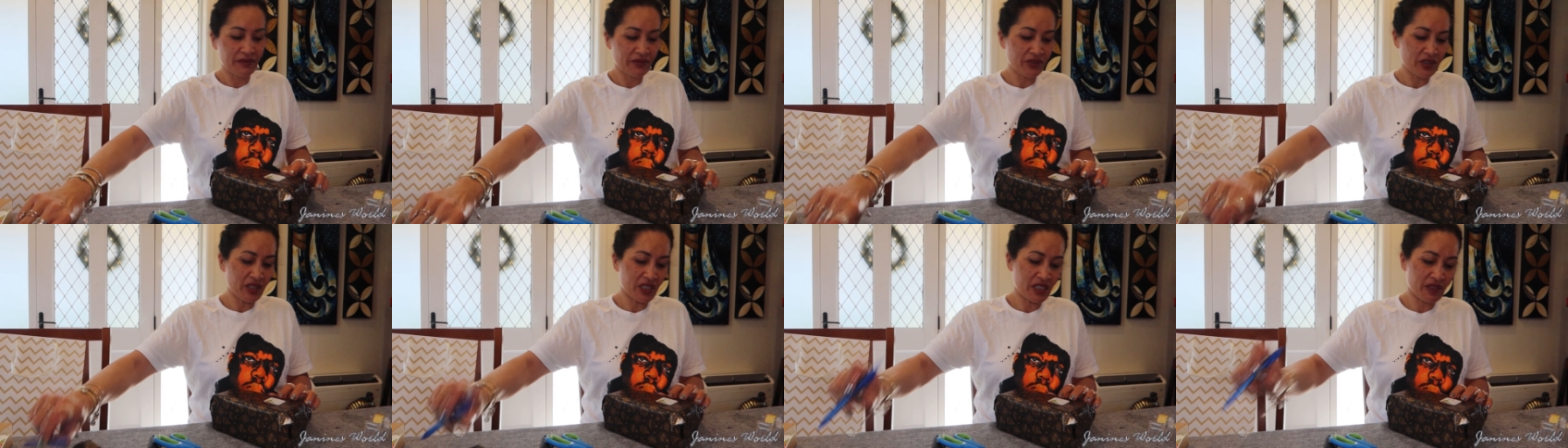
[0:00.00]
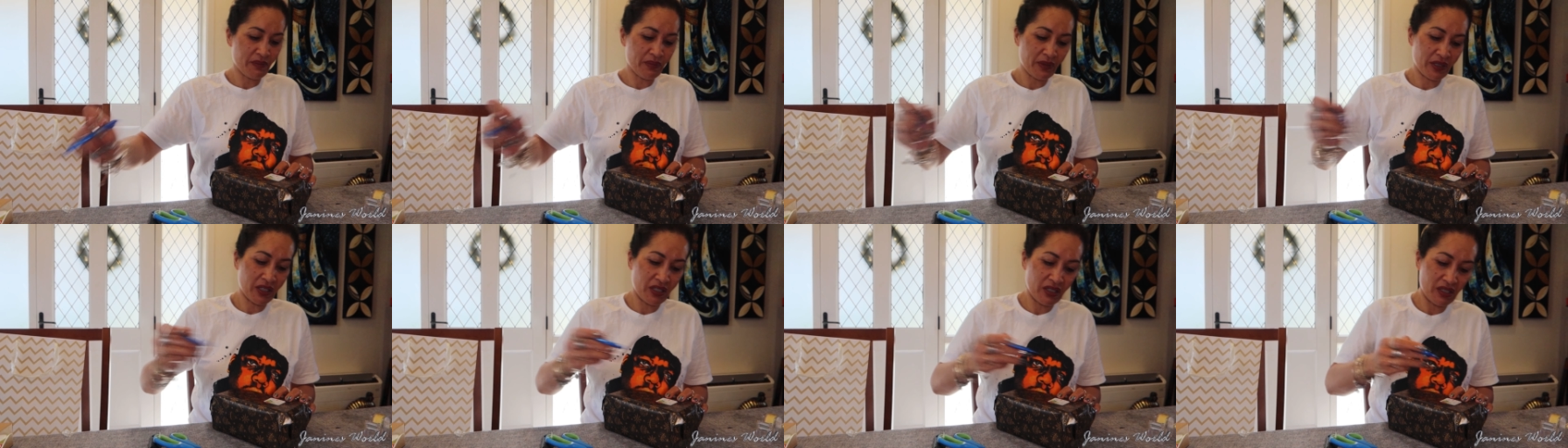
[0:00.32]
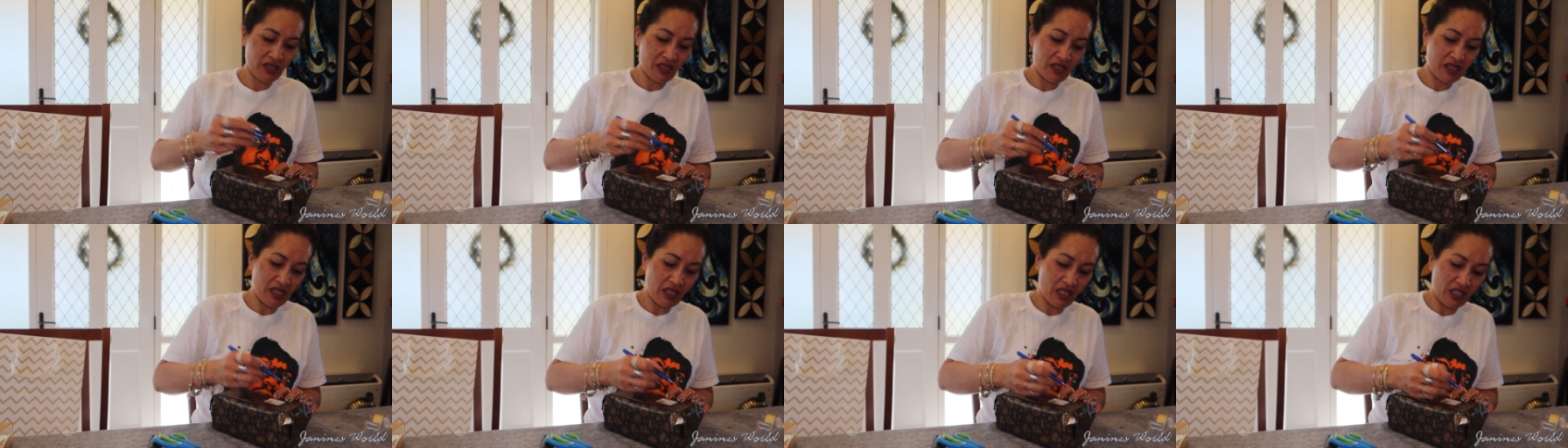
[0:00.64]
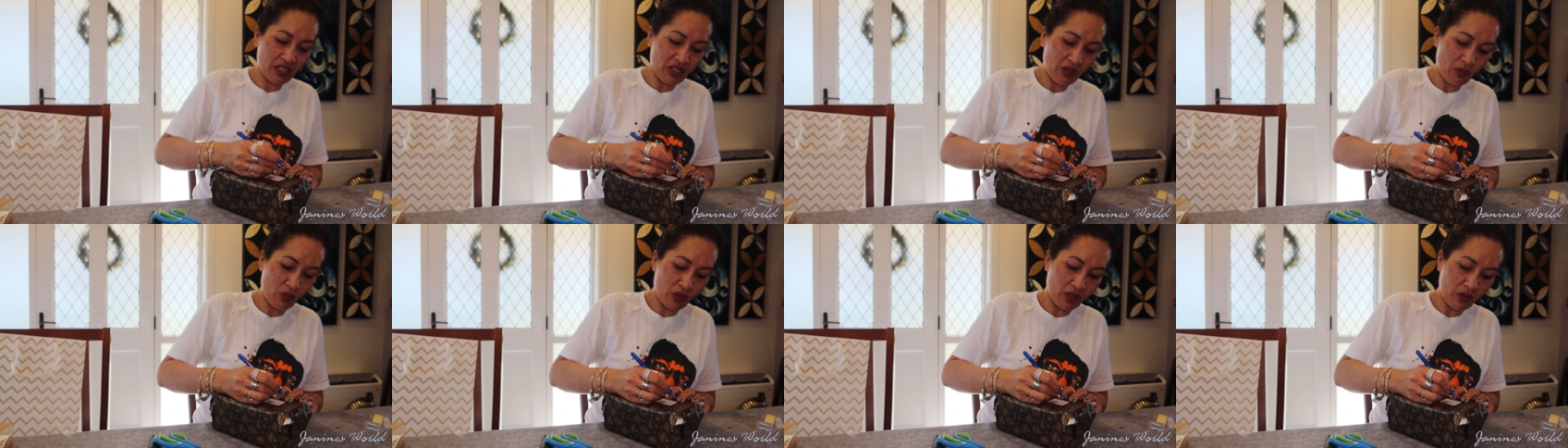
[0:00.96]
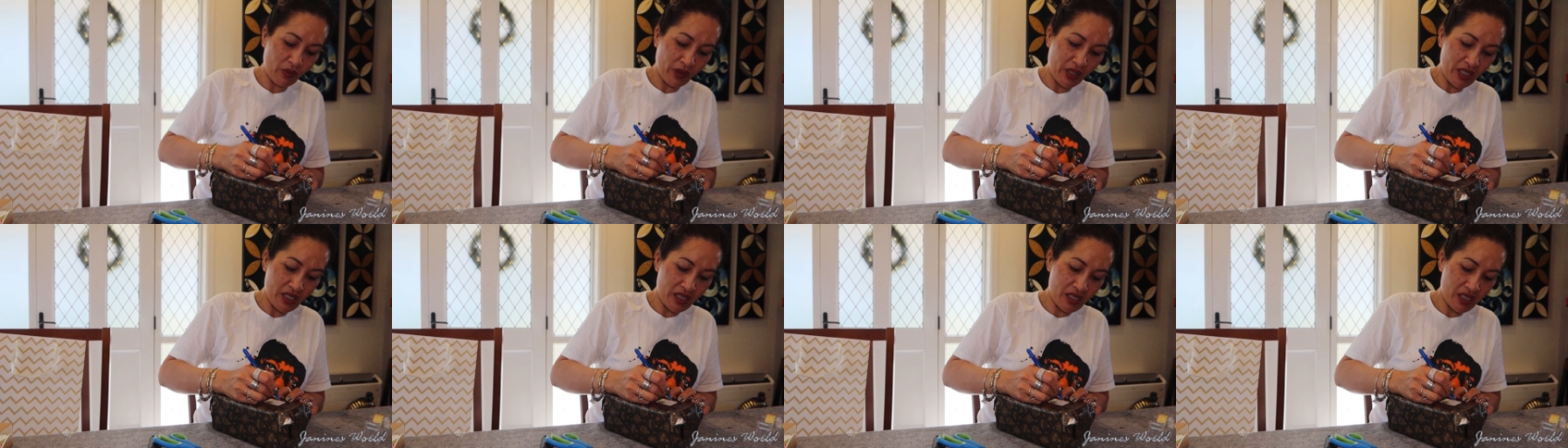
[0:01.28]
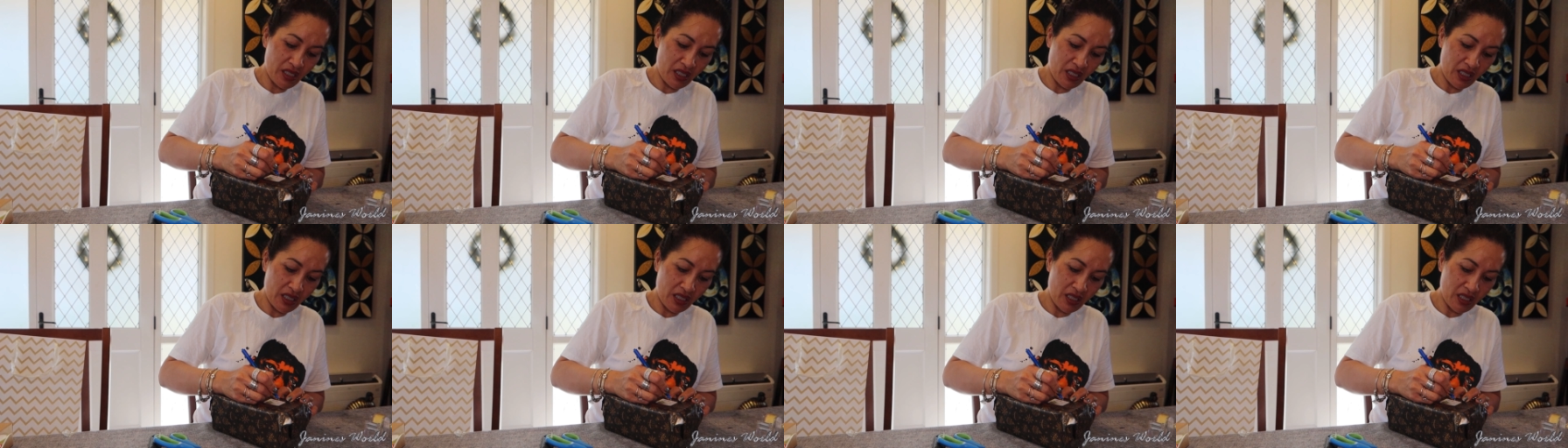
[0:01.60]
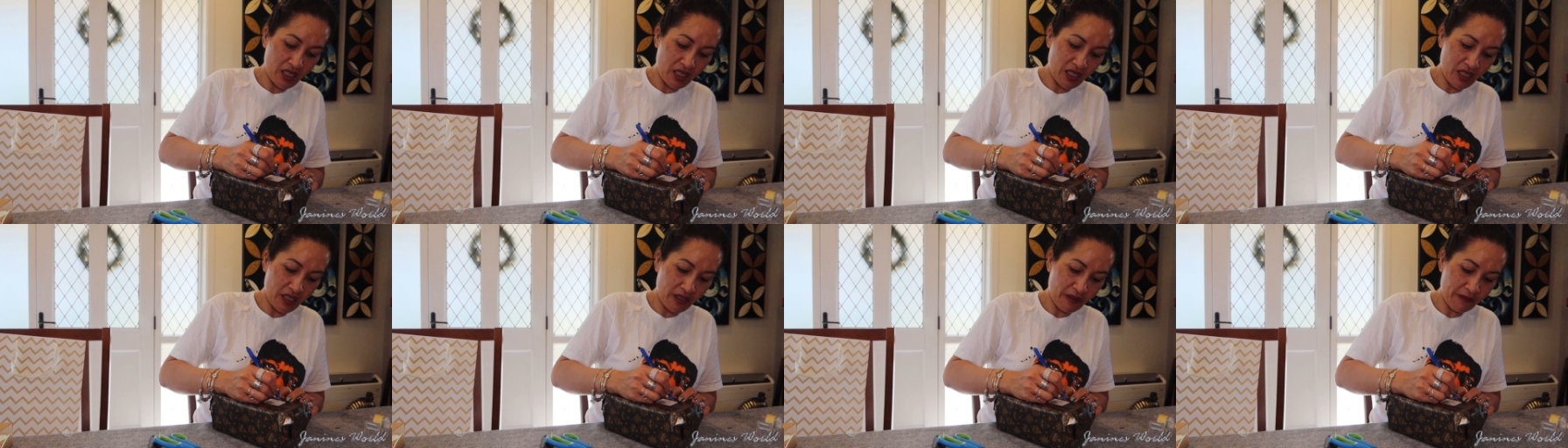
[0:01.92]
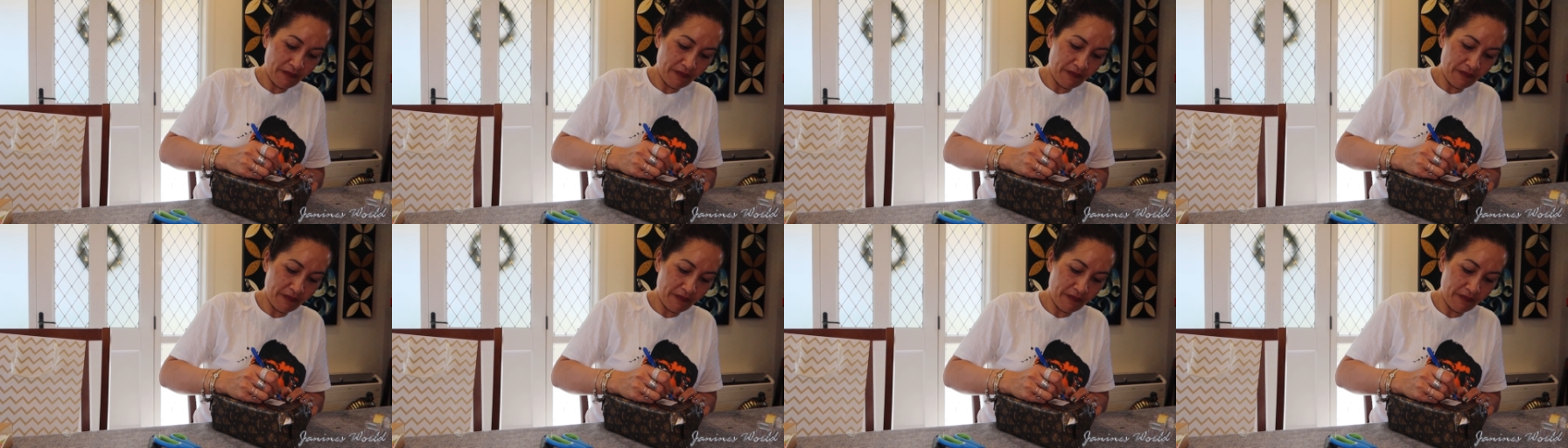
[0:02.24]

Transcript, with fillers: just because I don't want to waste it.